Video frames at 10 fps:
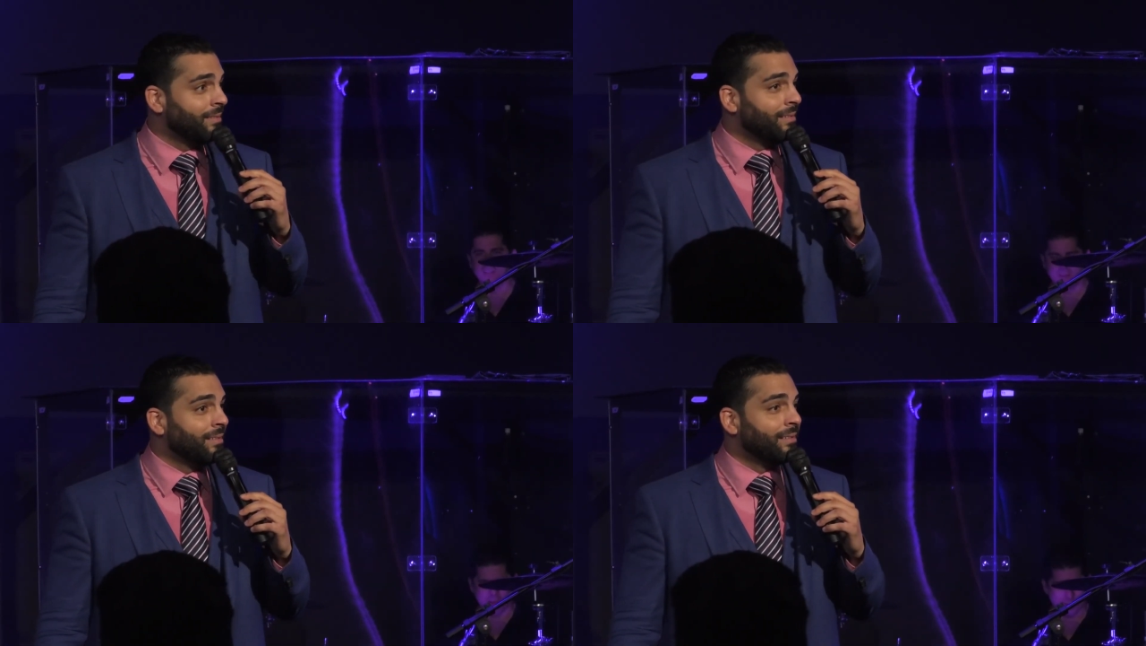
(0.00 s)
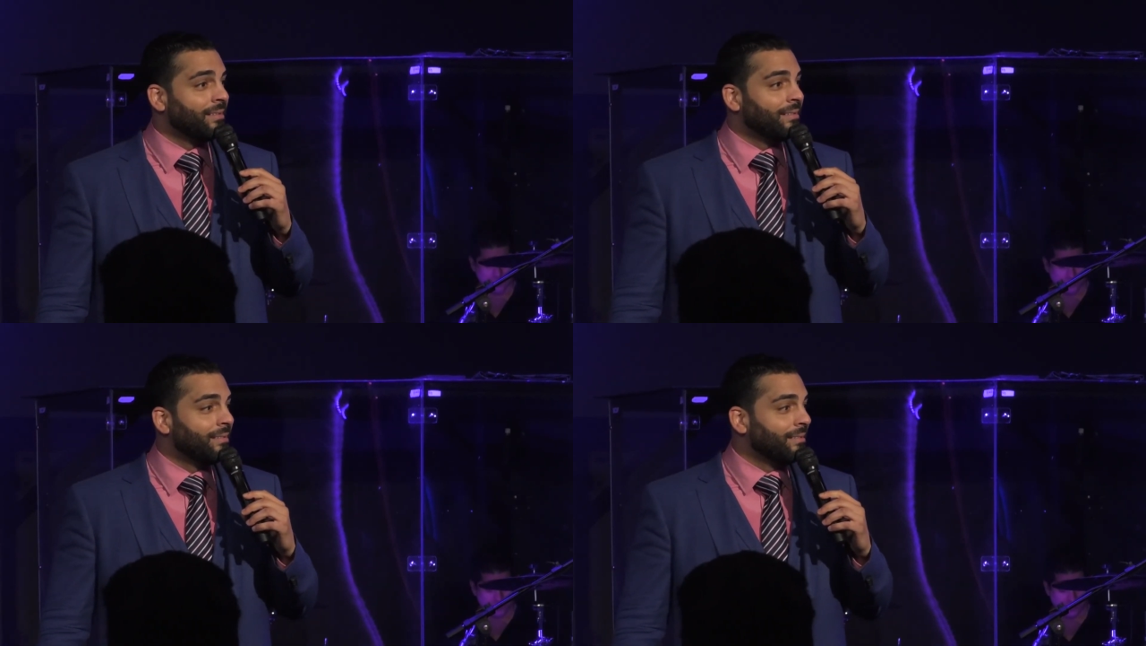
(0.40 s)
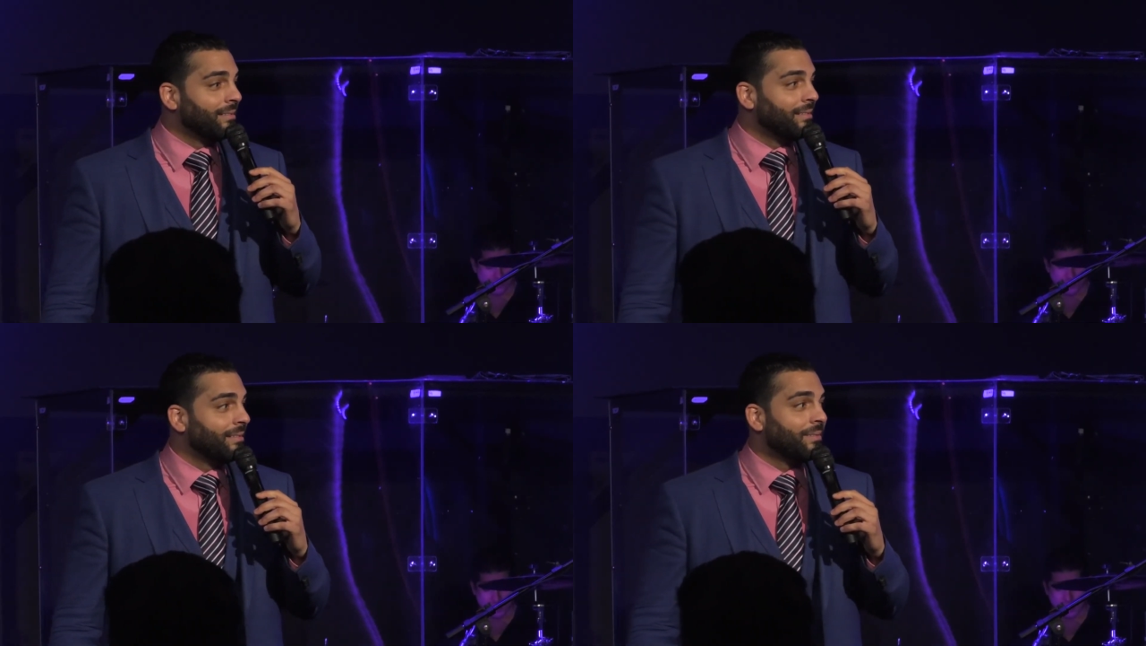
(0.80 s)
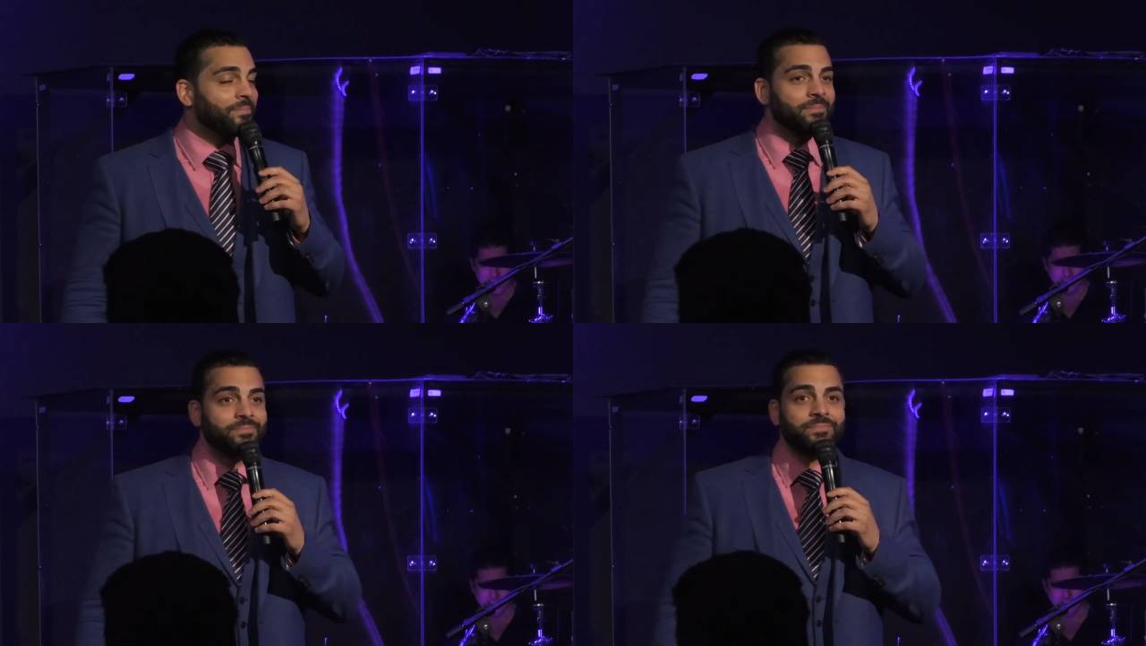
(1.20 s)

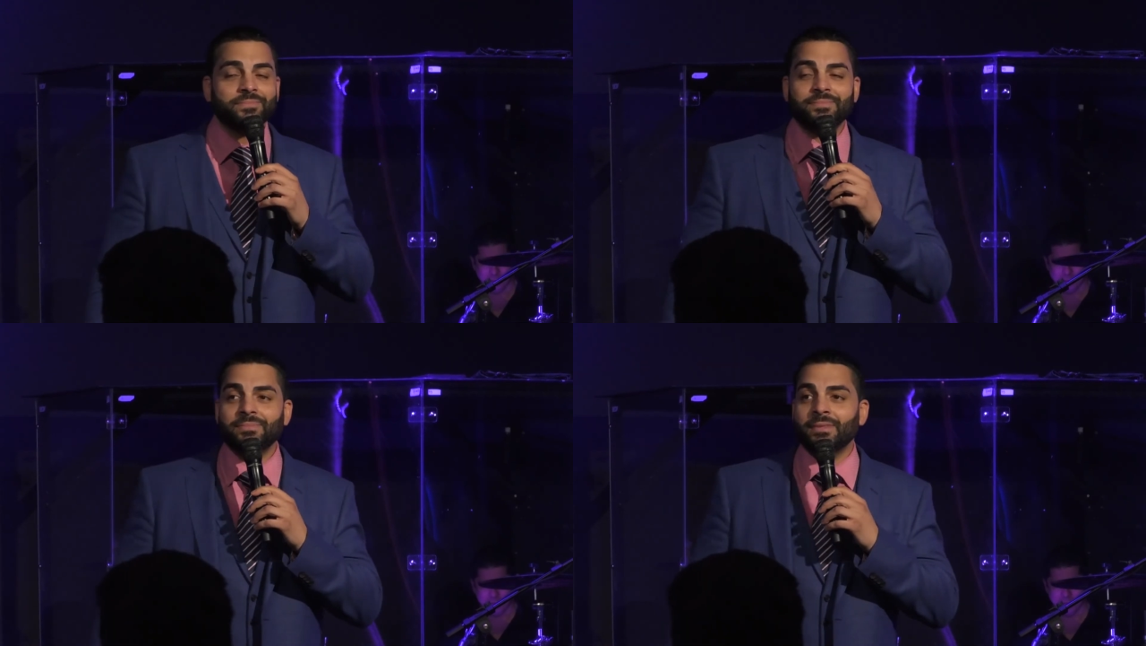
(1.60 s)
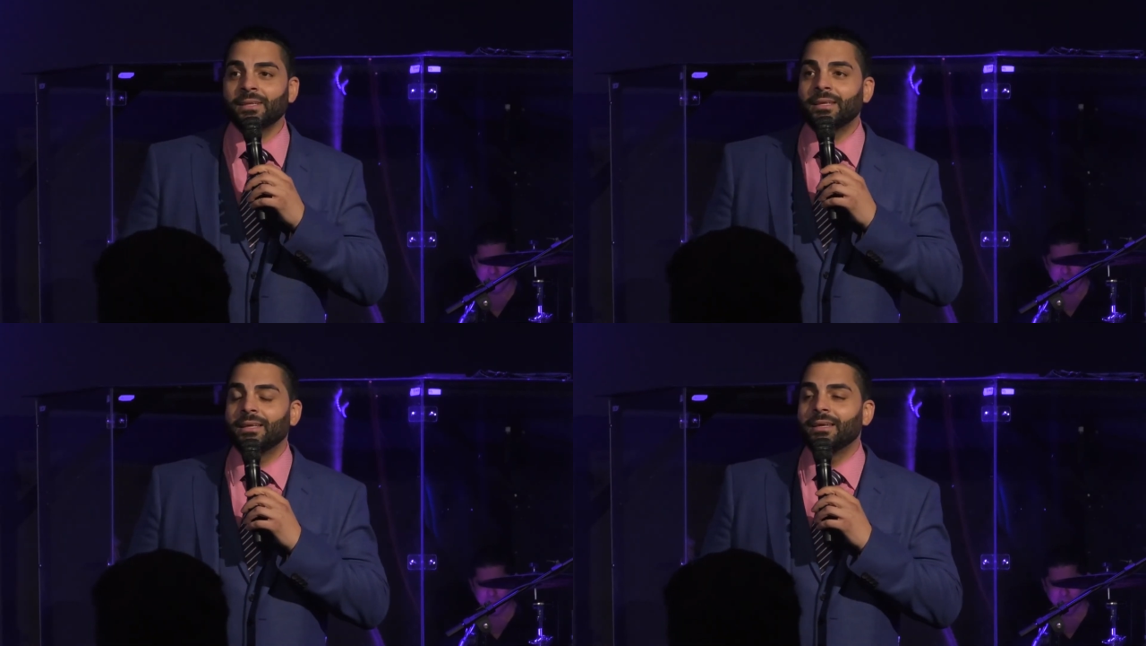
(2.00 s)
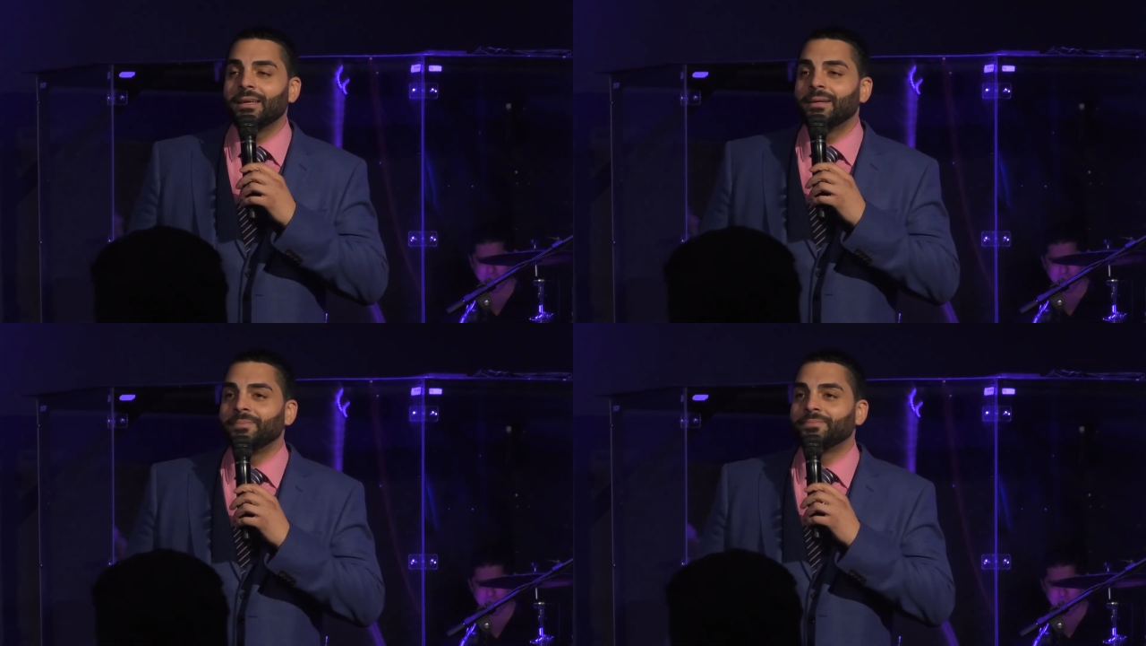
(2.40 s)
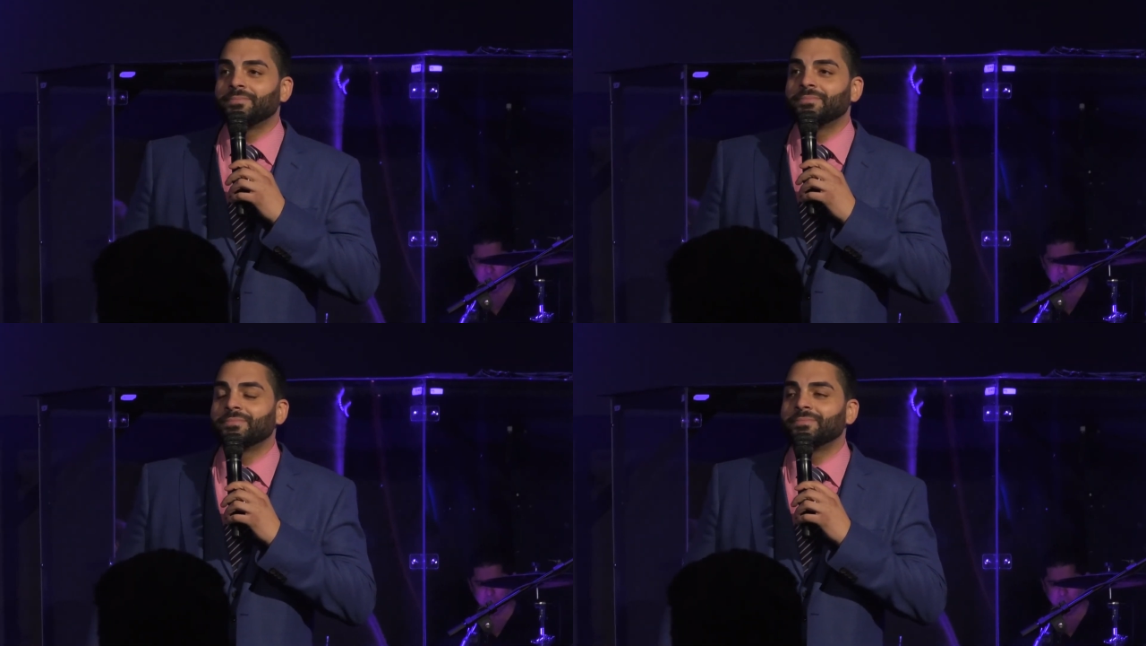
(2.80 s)

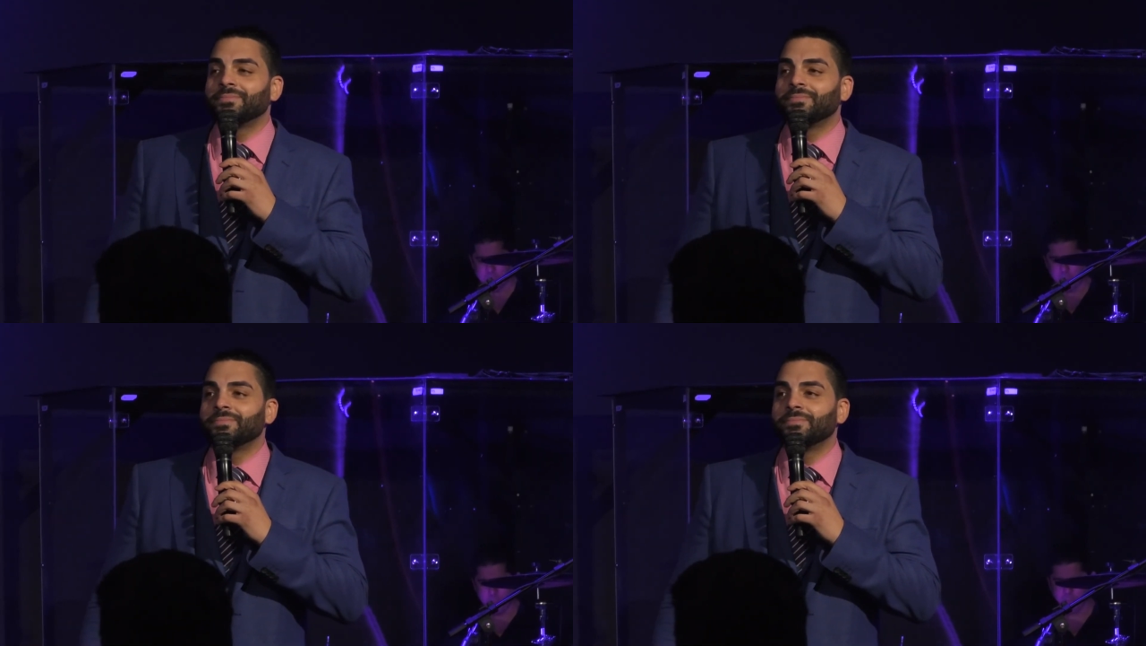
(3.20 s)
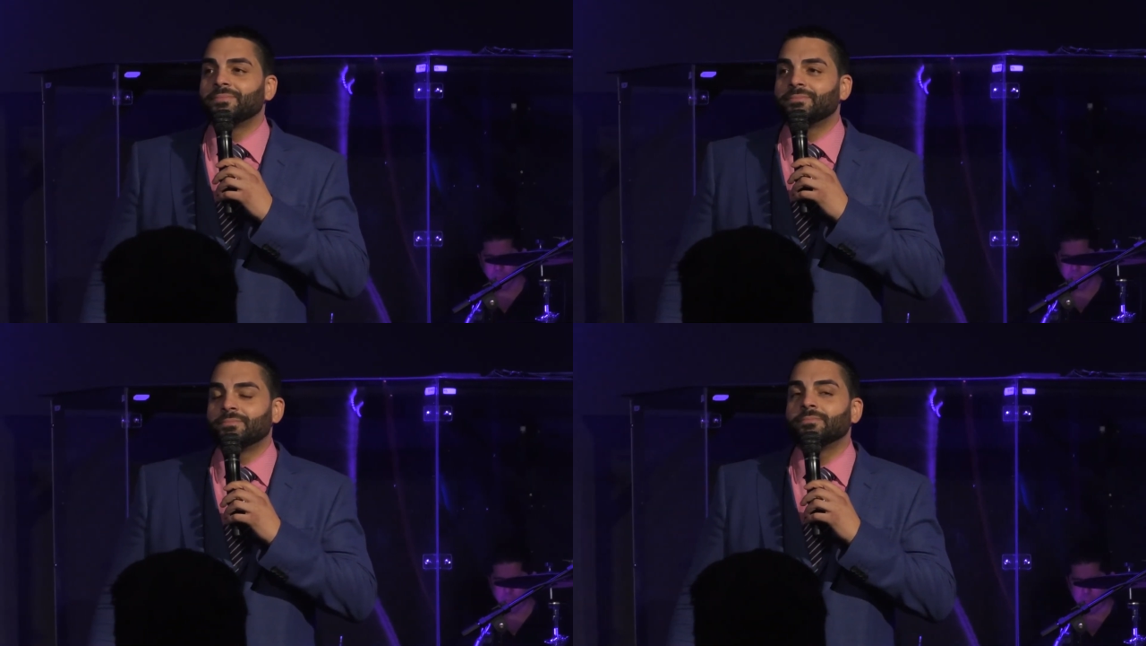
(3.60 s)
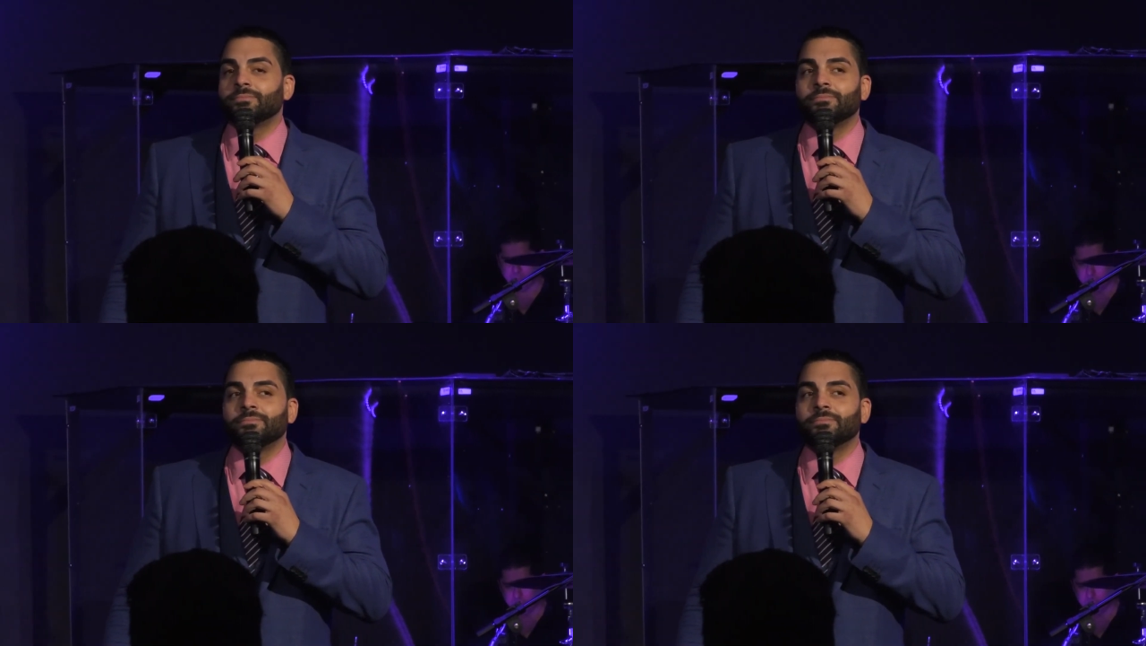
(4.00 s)
No one is speaking in this clip.